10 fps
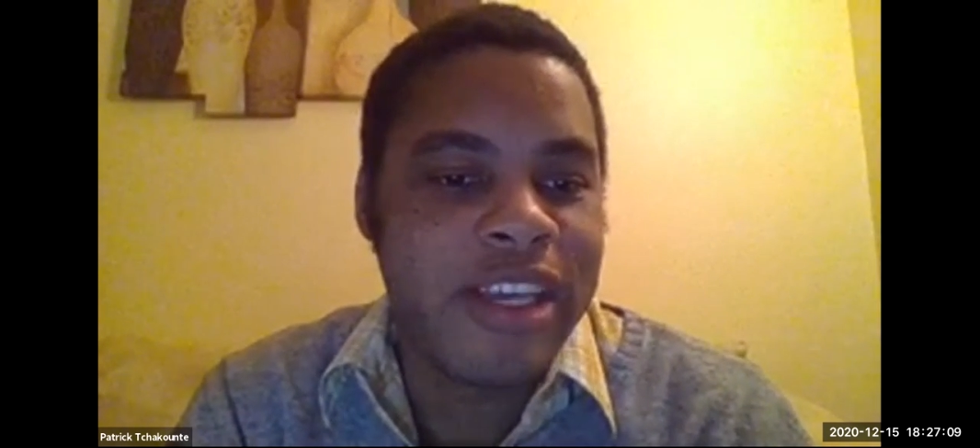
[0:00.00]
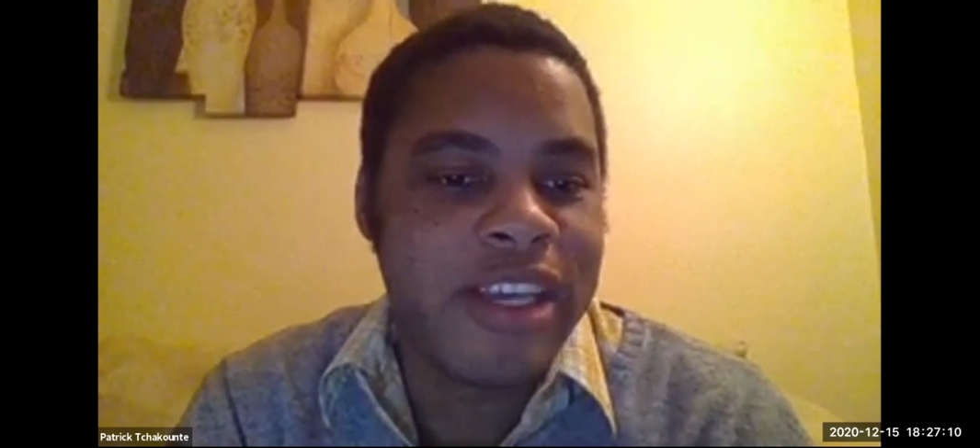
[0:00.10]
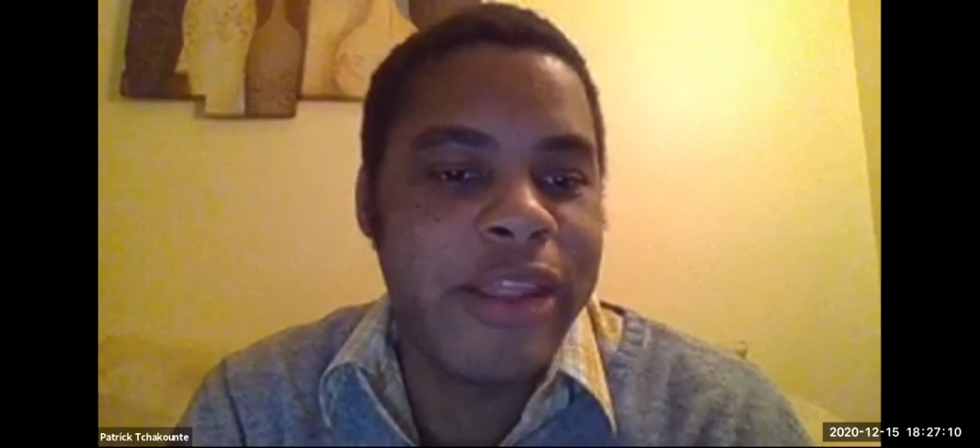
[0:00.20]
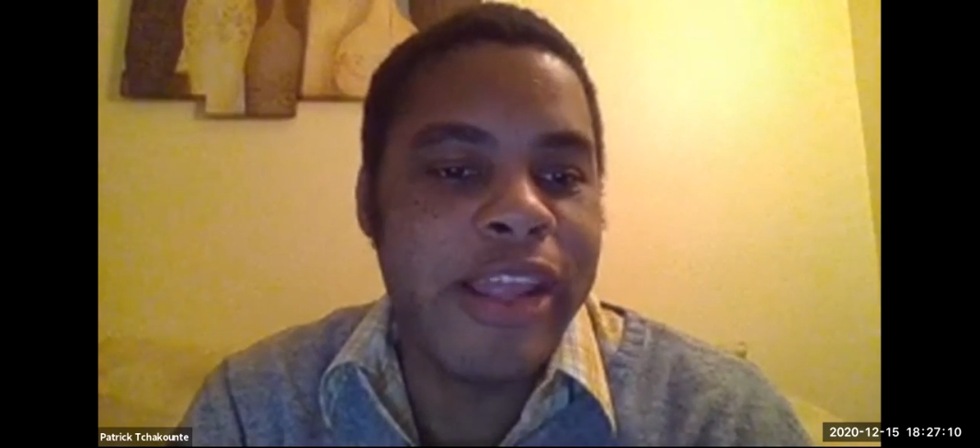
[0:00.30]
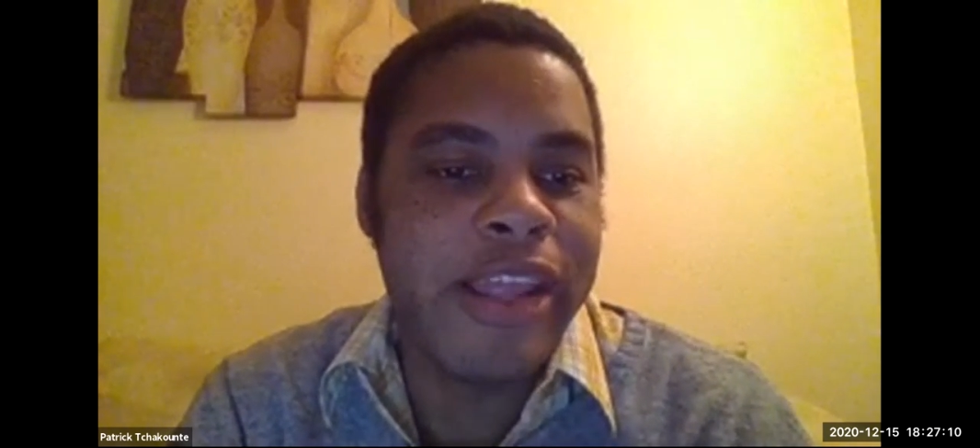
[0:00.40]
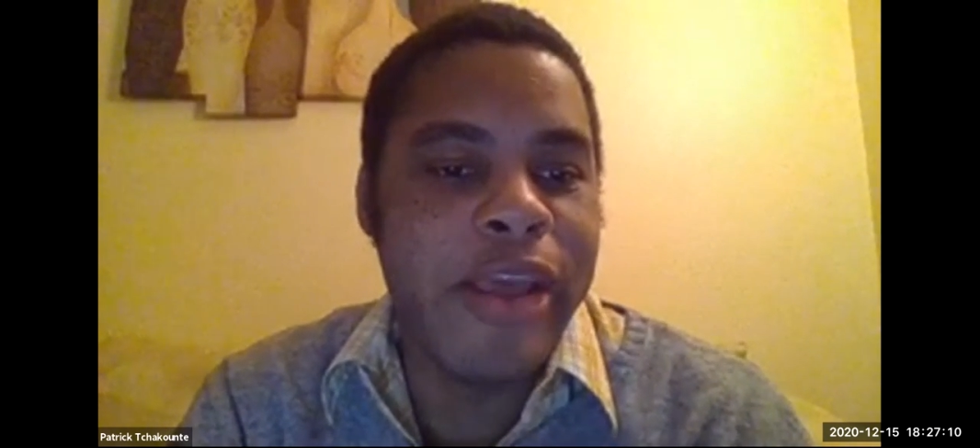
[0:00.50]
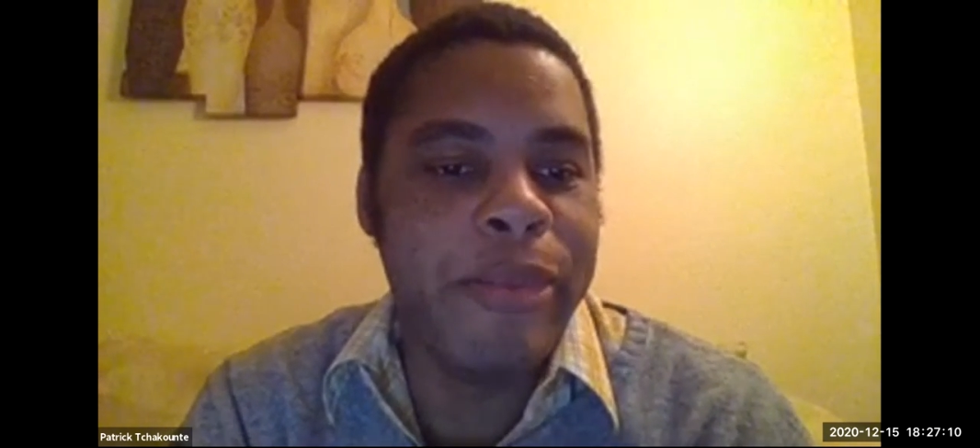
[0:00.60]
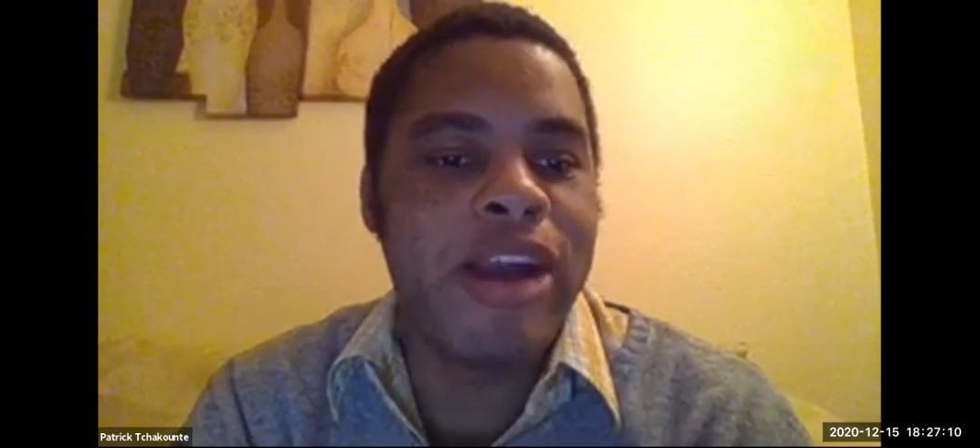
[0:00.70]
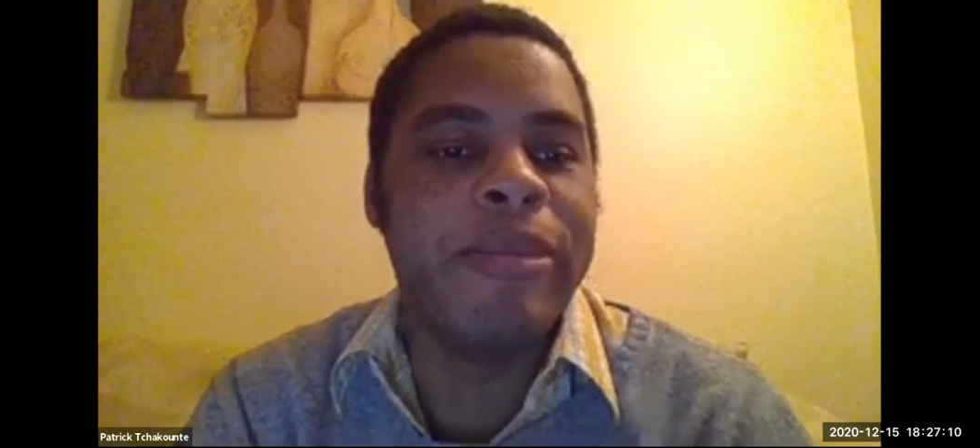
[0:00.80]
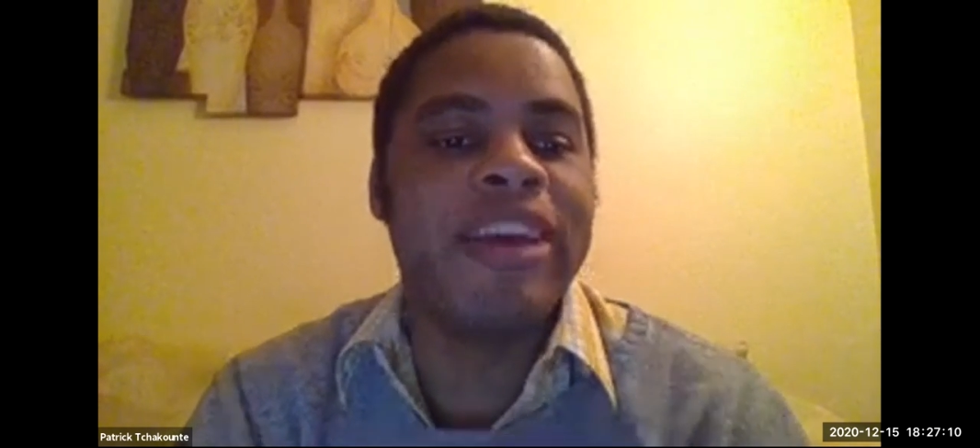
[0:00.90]
In
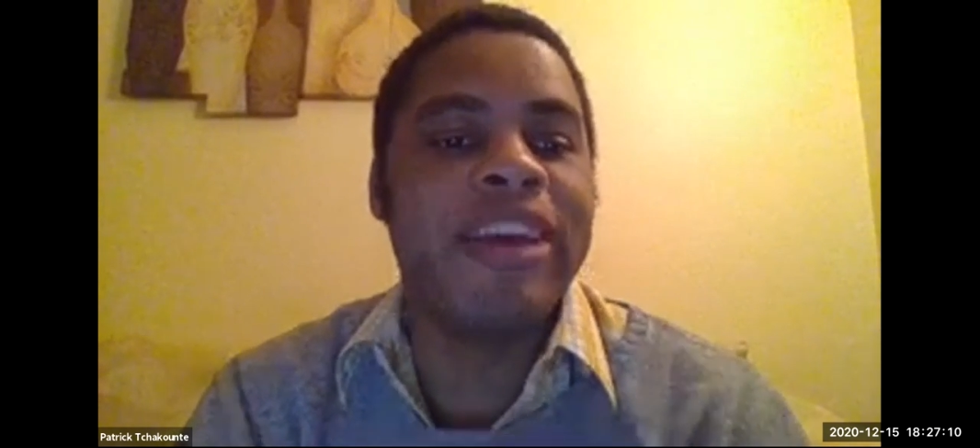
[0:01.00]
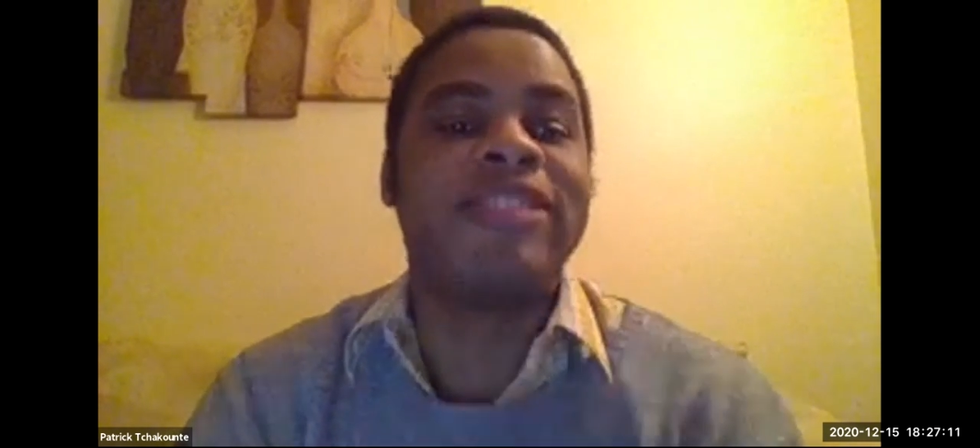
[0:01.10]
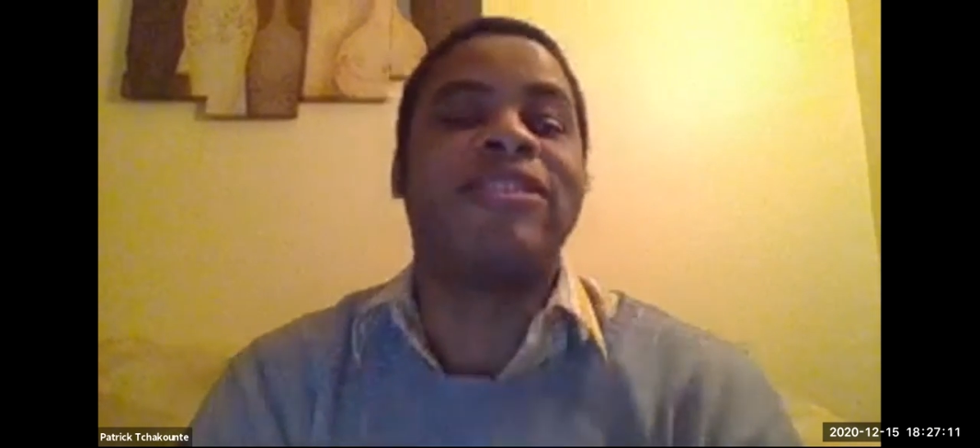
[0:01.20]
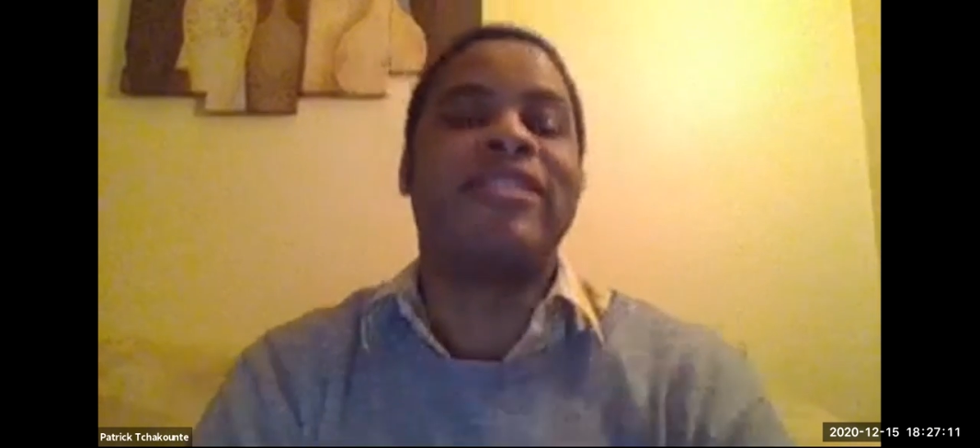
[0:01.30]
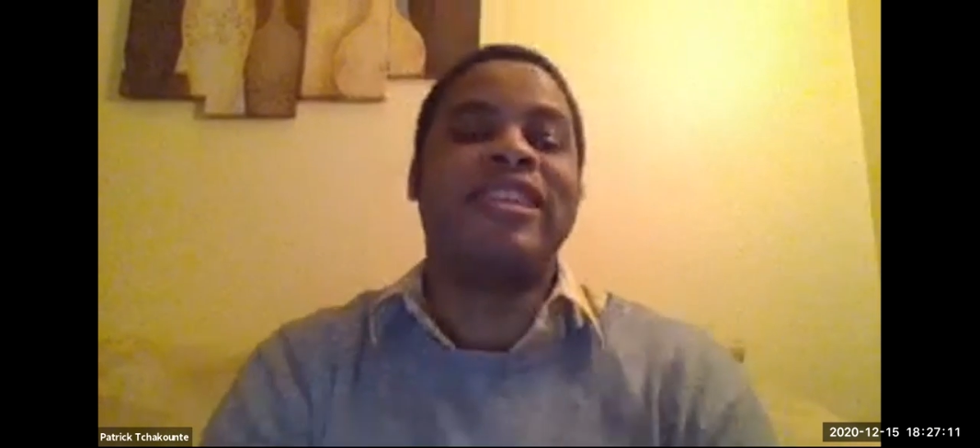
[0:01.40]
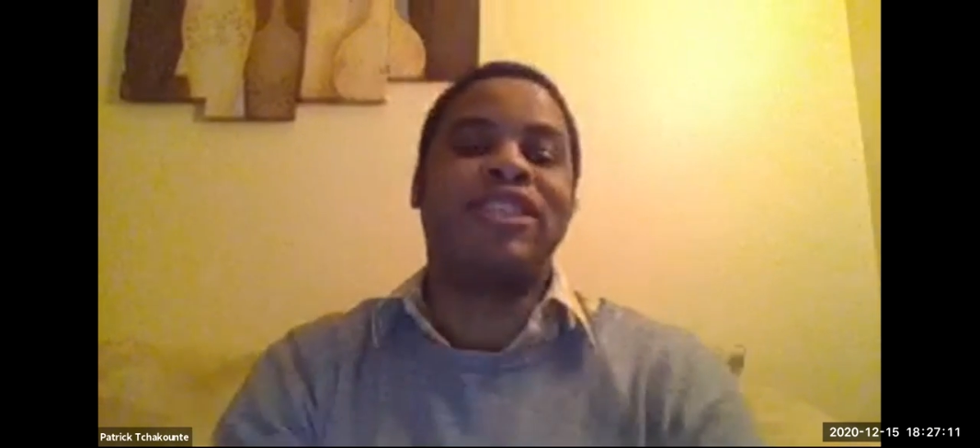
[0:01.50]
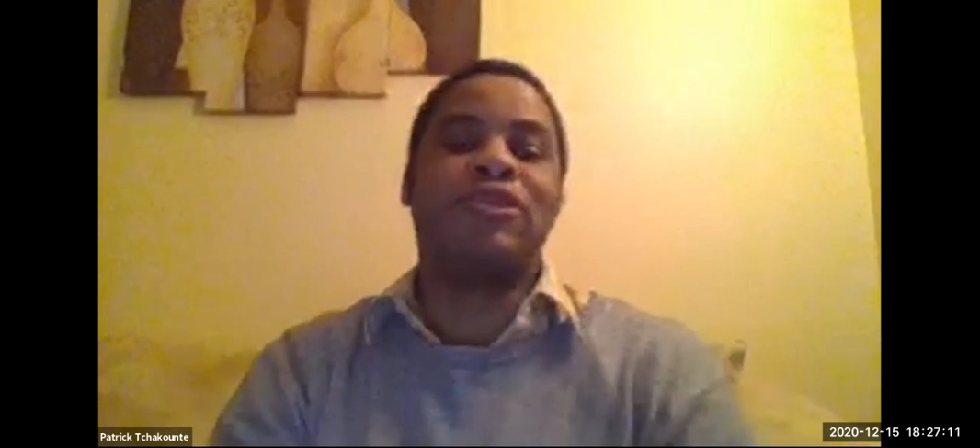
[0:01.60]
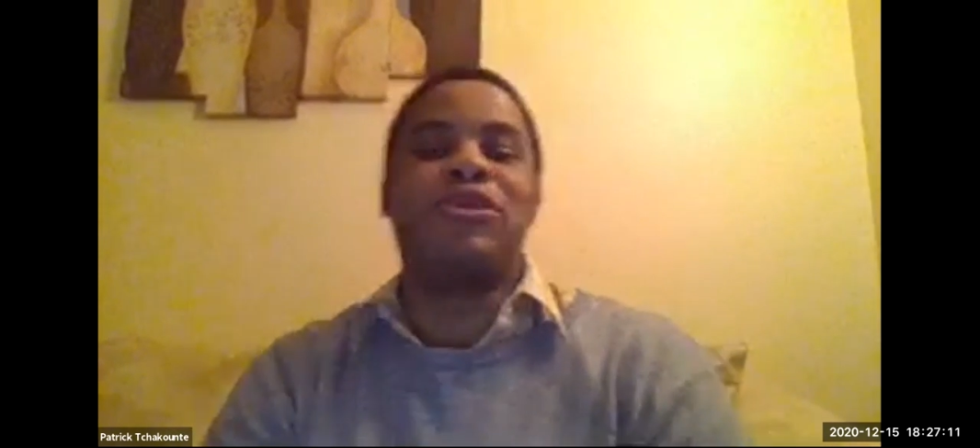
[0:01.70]
becoming a successful